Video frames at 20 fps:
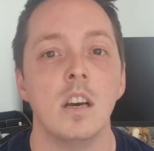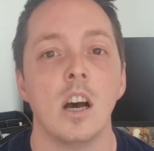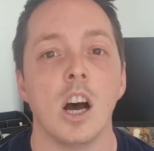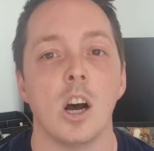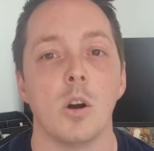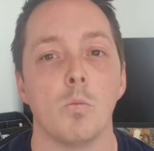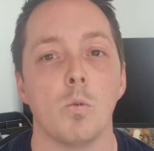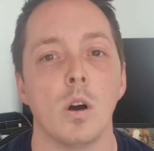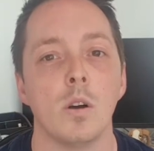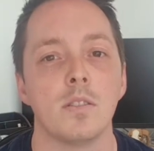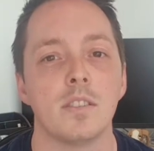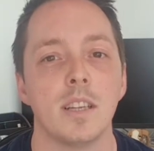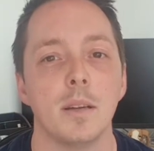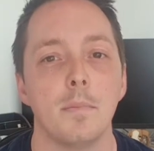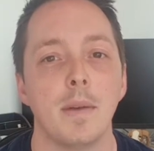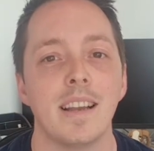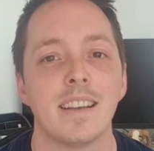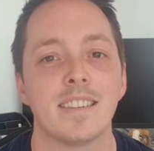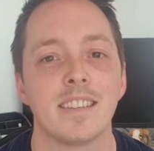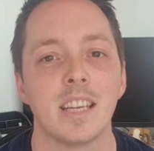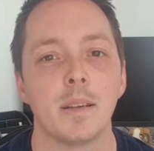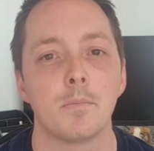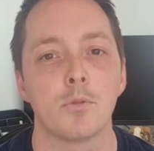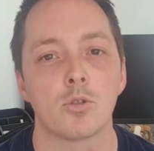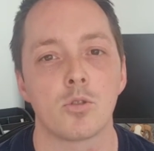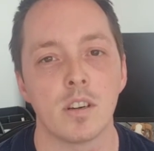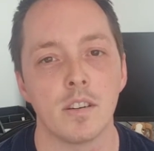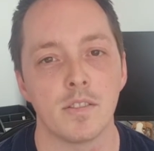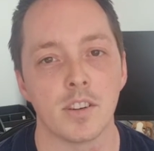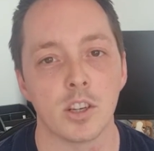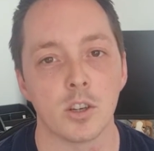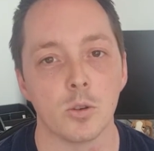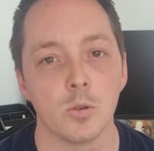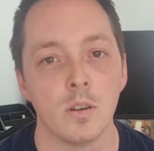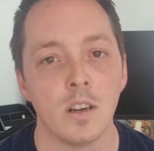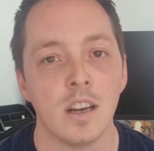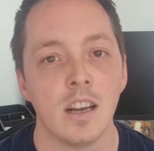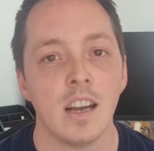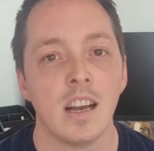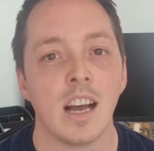And whilst it may seem
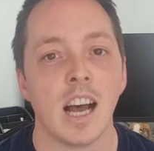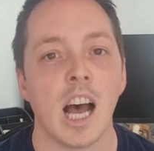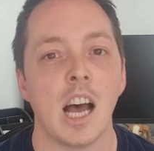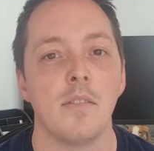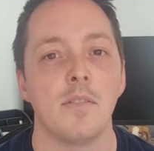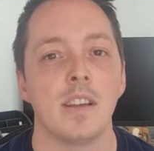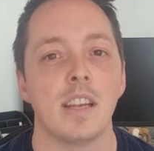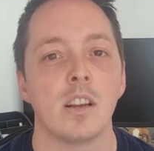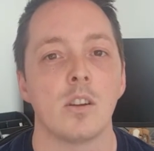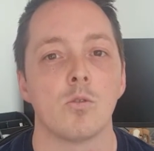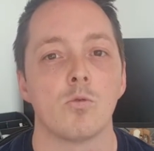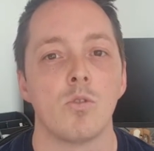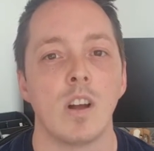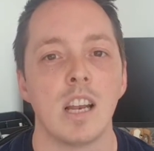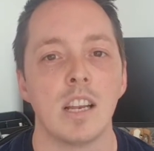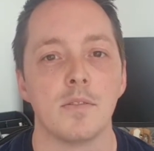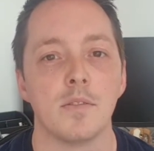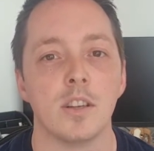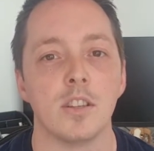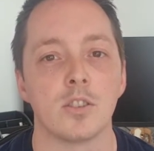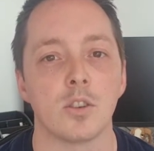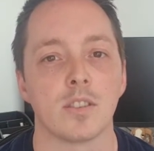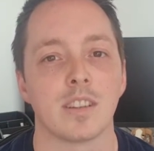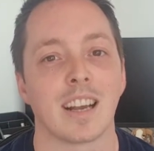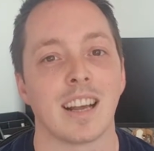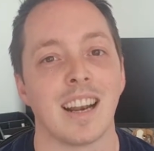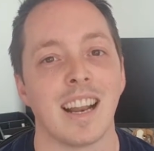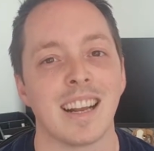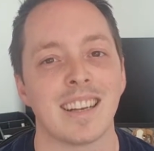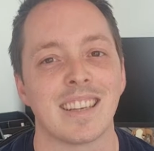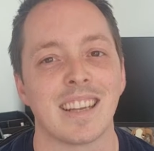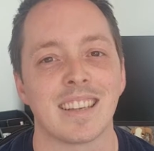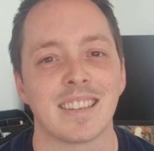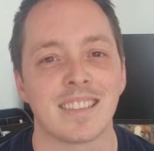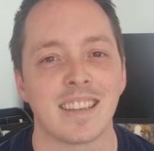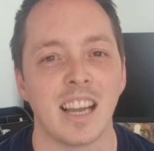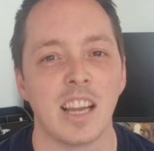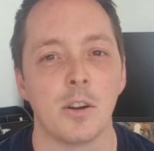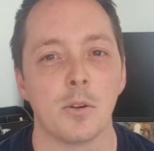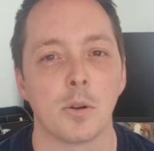trivial, having relevance on a galactic
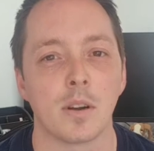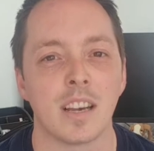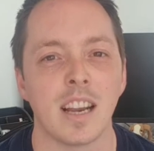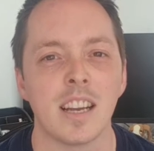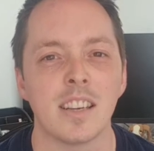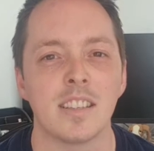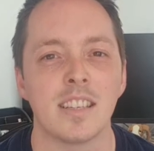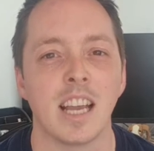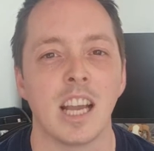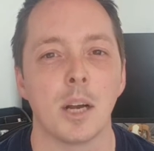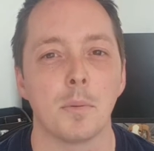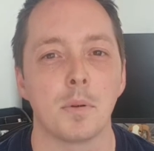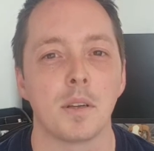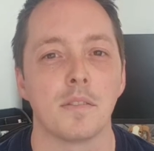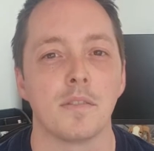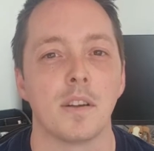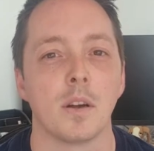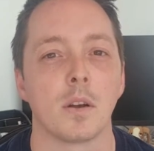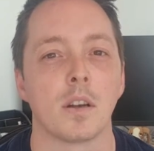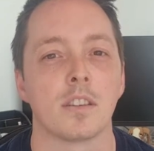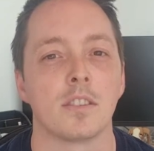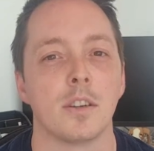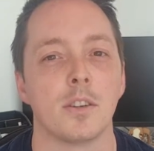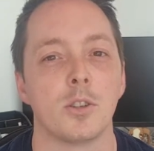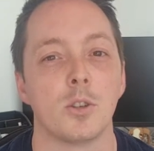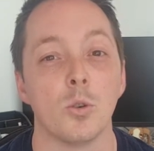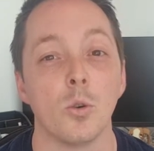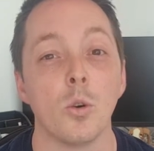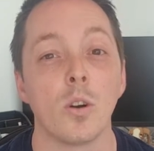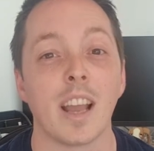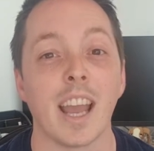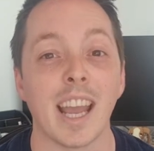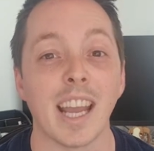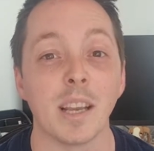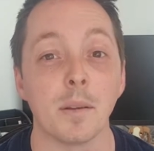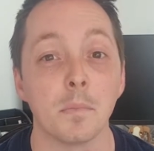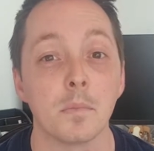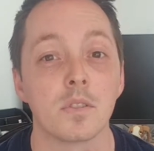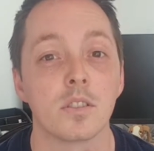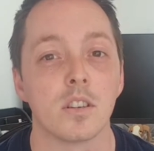scale can actually help you feel as though your
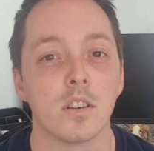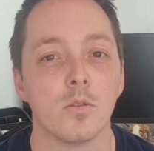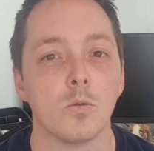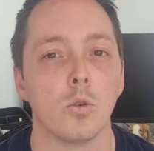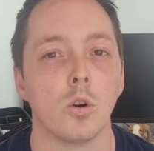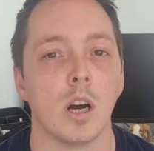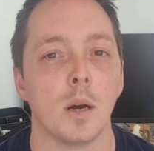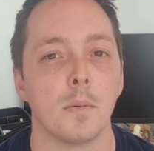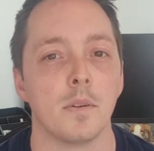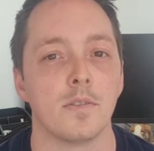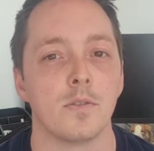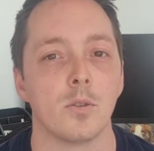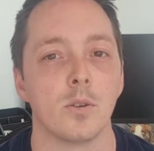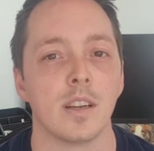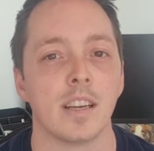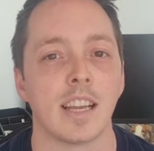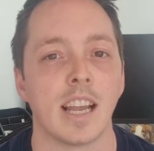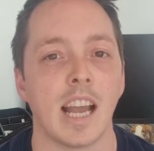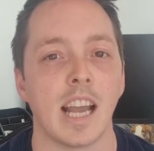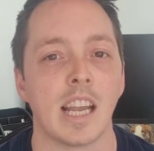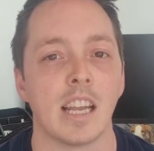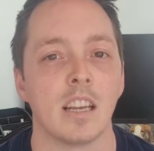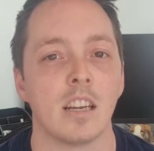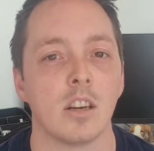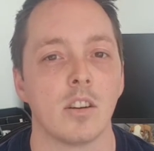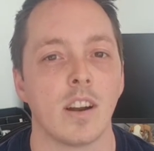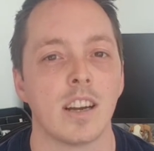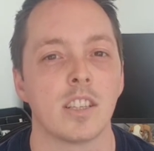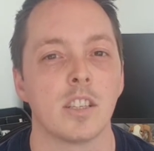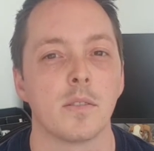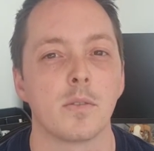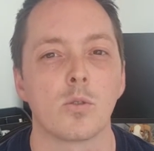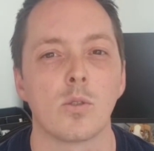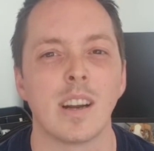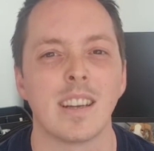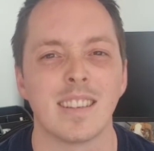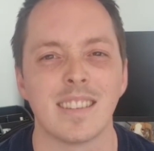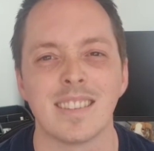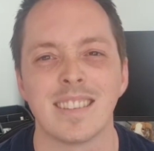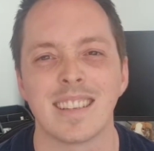games of Warhammer 40k are actually of
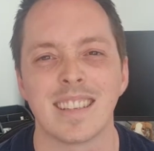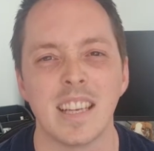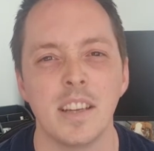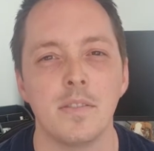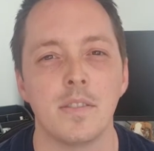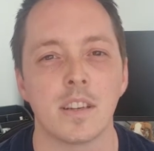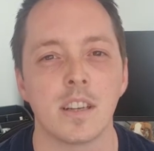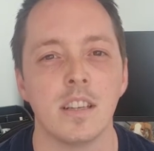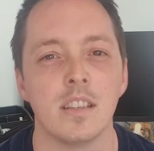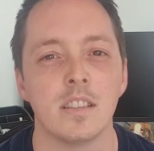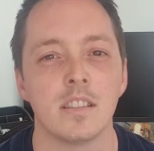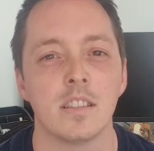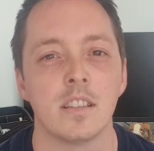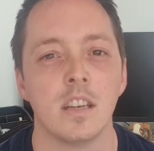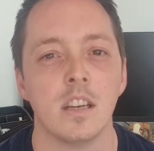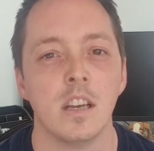greater significance,